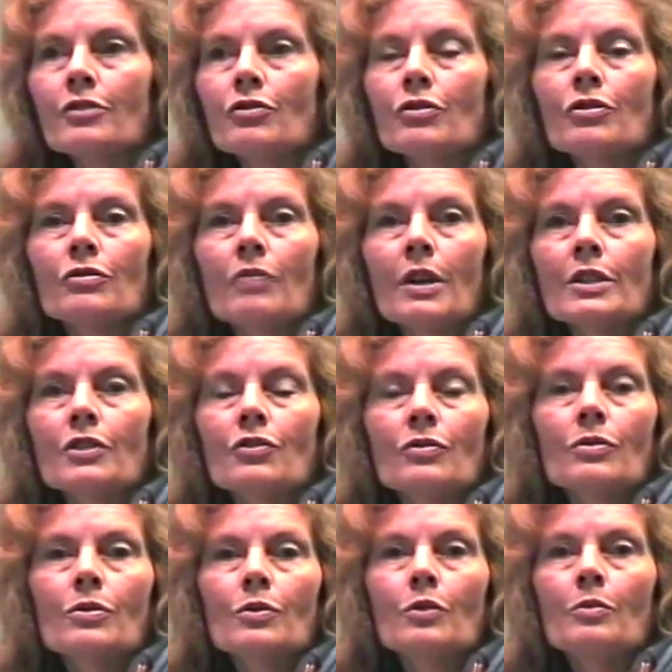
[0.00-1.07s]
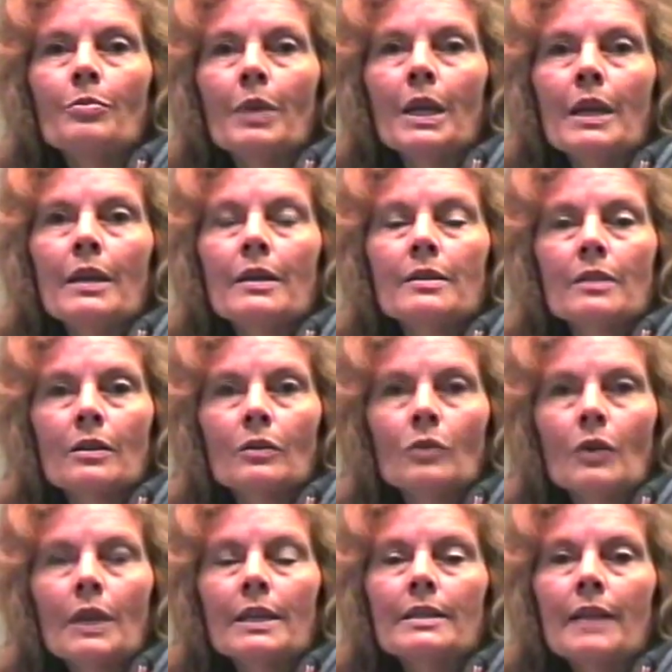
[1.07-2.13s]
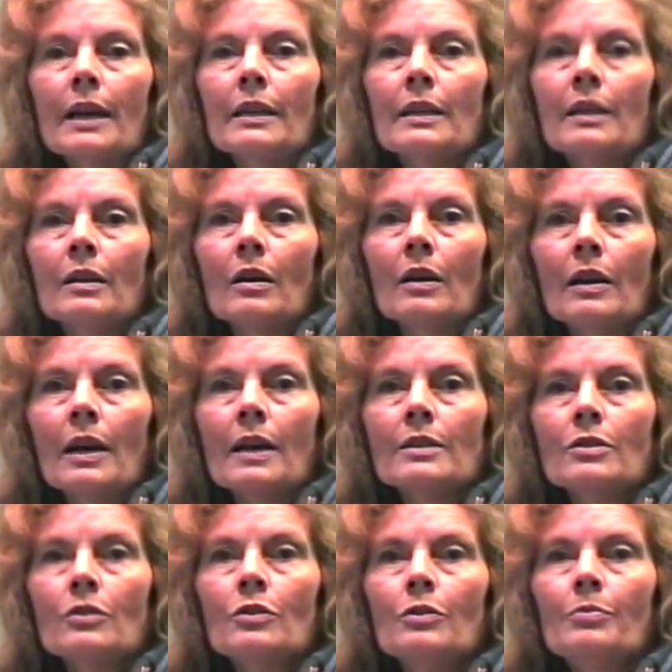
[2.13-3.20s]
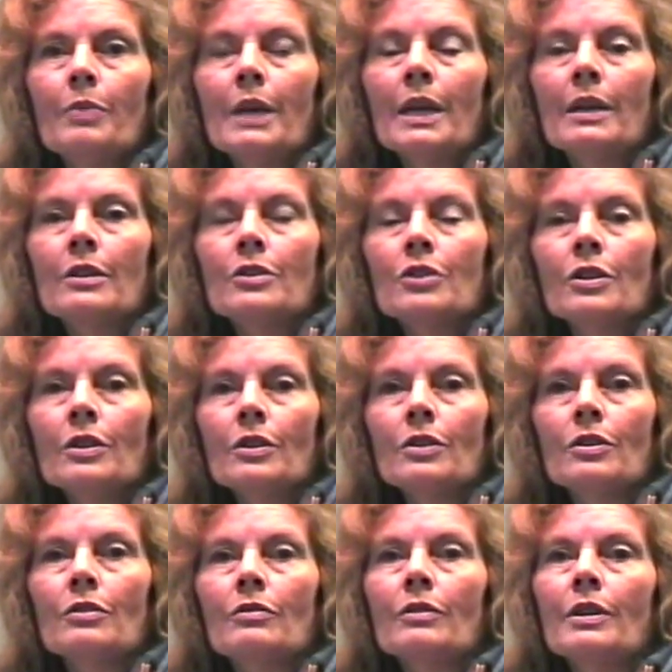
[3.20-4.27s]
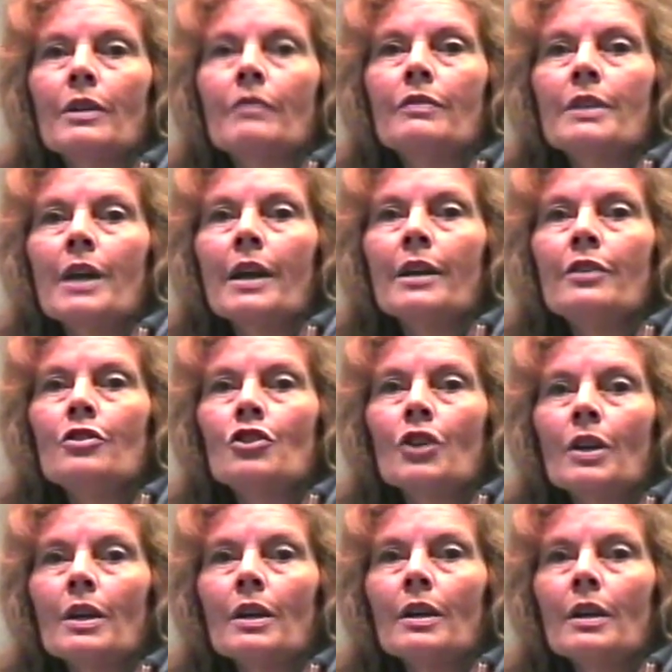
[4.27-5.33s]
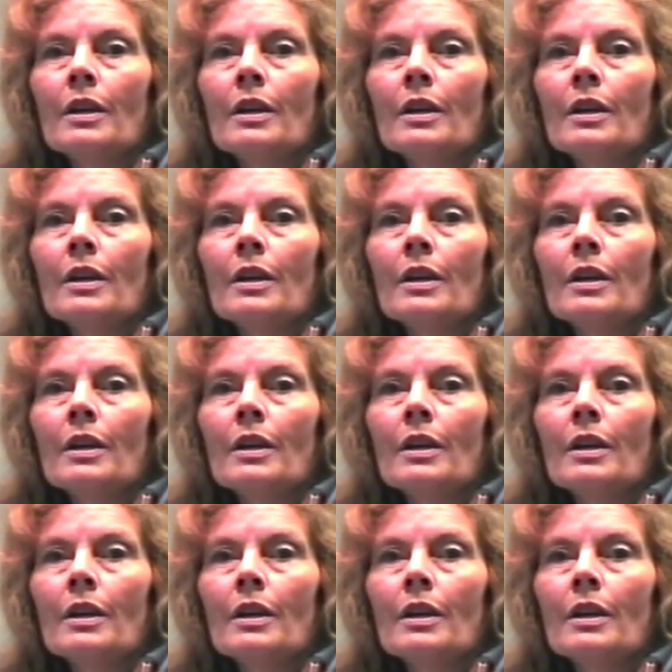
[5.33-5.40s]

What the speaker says: extraterrestrials or beings that look exactly like us could be in a certain degree of danger